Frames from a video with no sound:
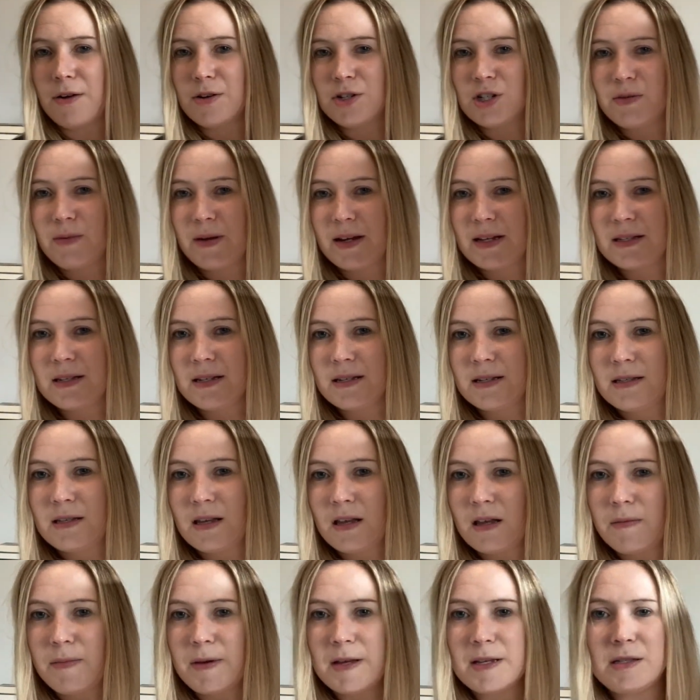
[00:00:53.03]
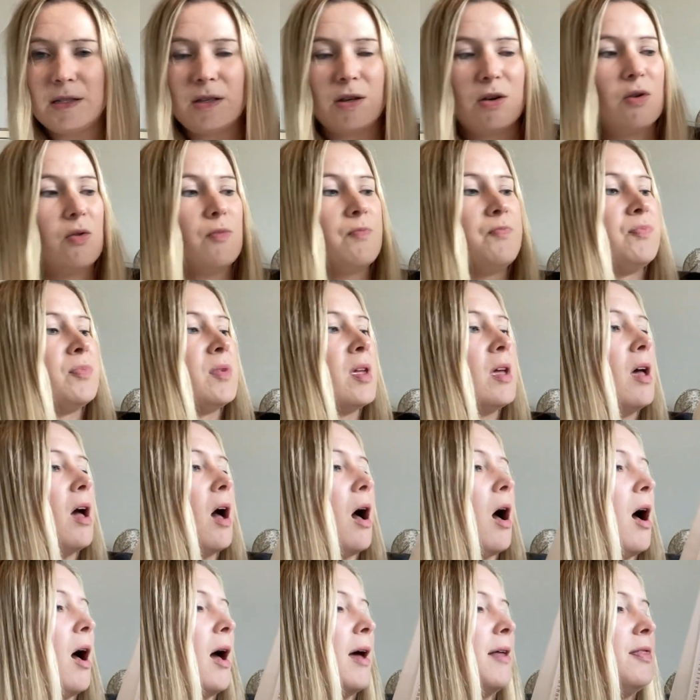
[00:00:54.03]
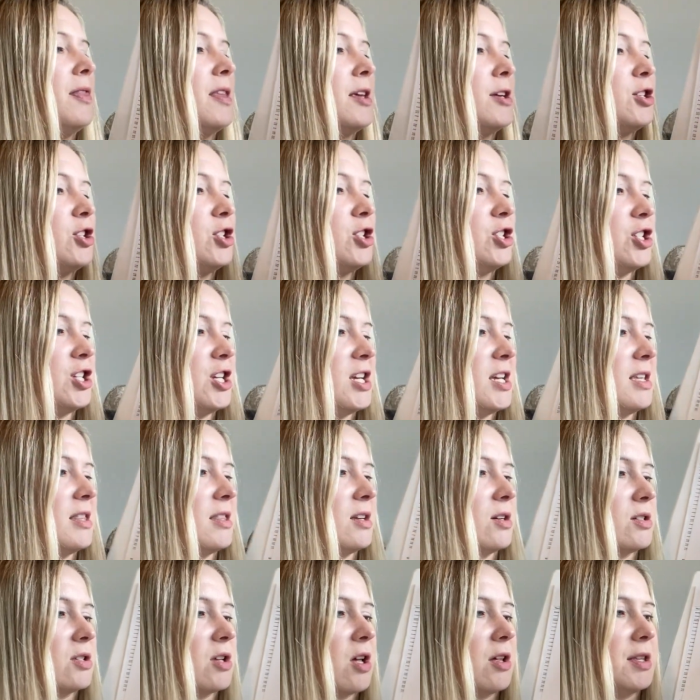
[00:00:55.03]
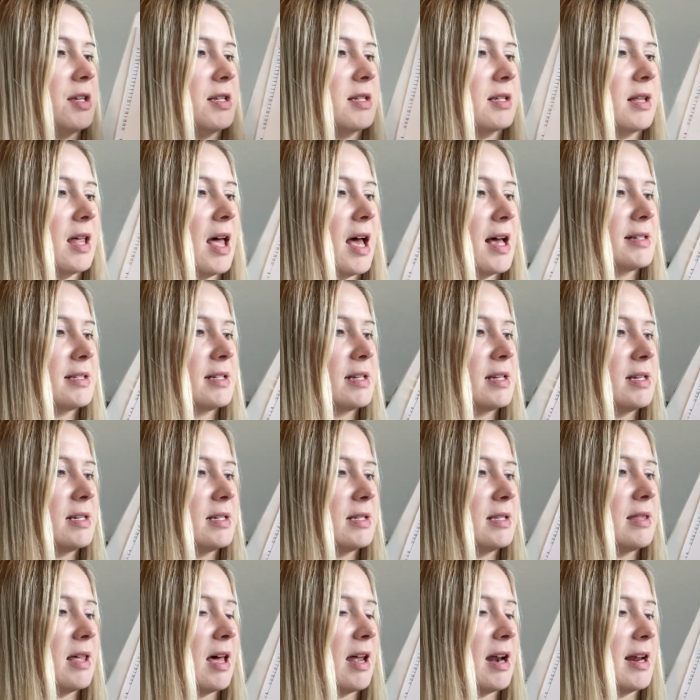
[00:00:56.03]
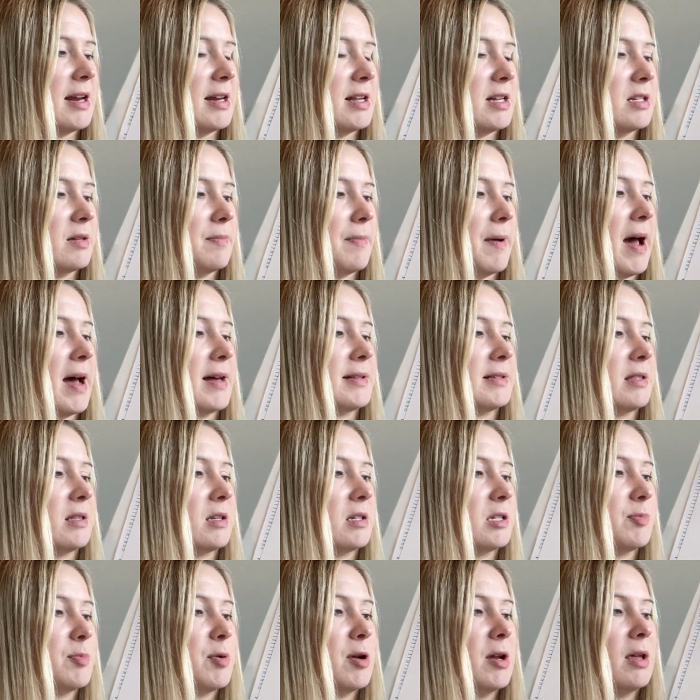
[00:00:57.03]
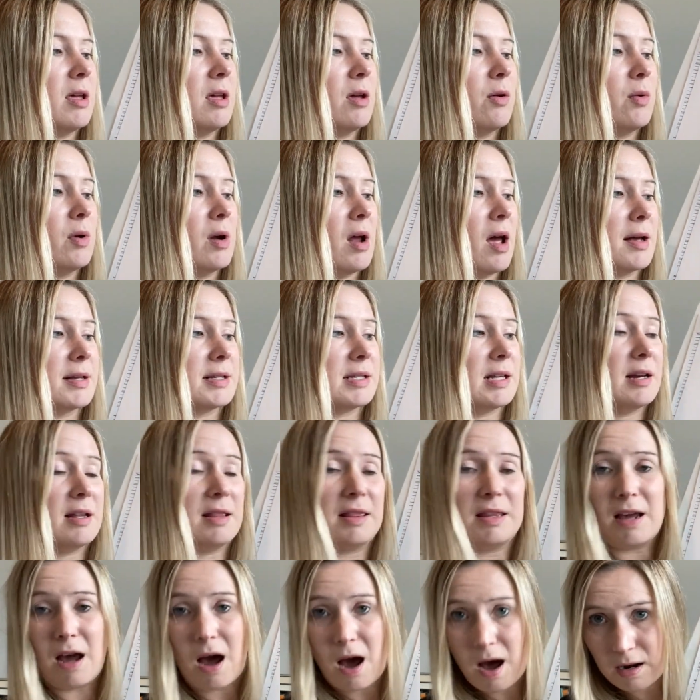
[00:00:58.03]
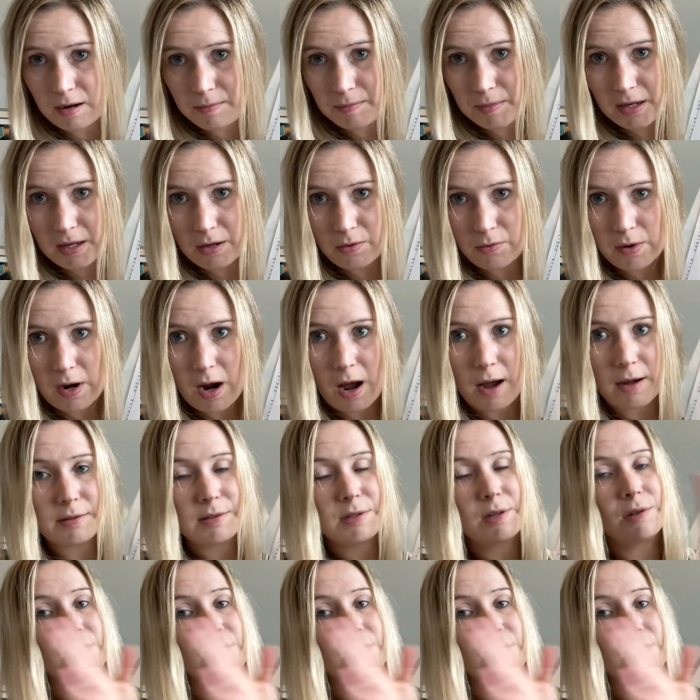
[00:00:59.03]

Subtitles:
She makes these syllabus. So on this sheet, there's all these classes that I need to pass in the spring equinox and in the autumn equinox.